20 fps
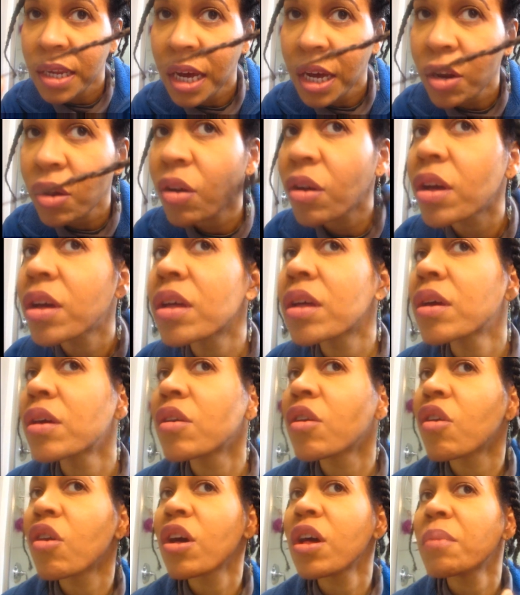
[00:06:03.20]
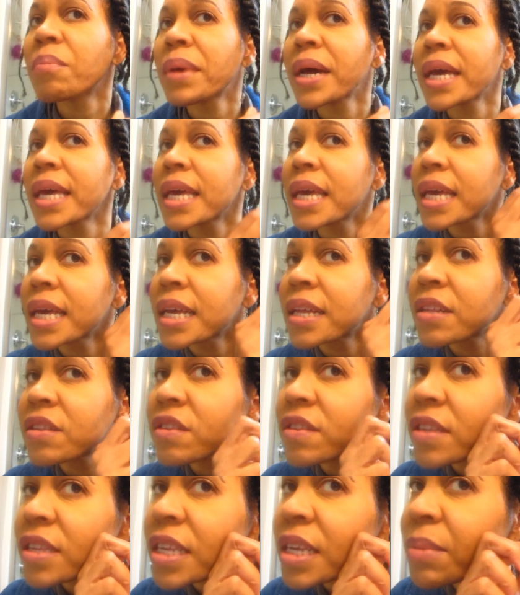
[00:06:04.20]
not, all my
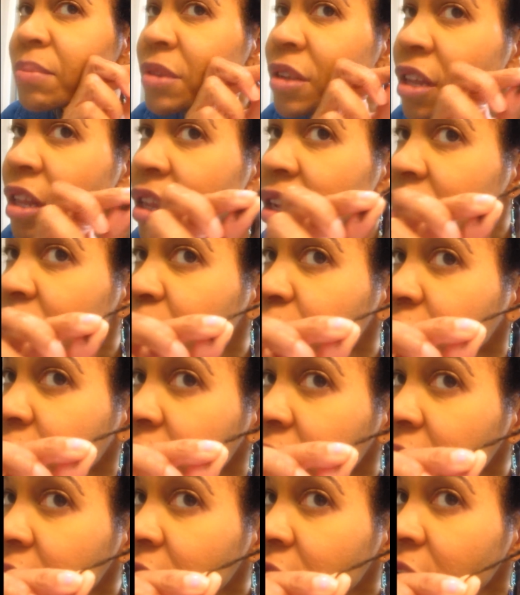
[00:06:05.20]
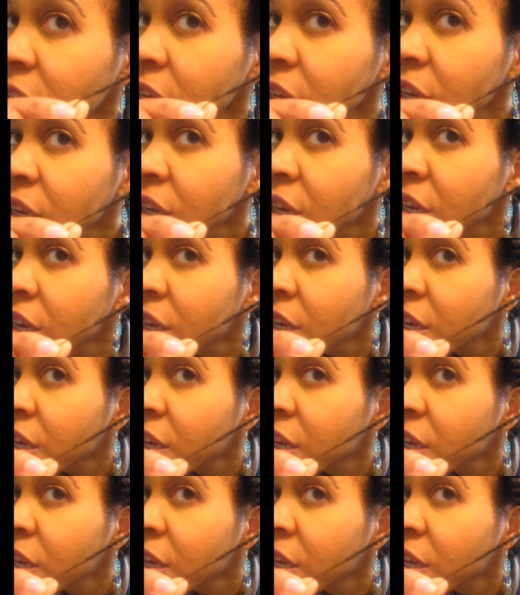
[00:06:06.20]
ends seem to look pretty good.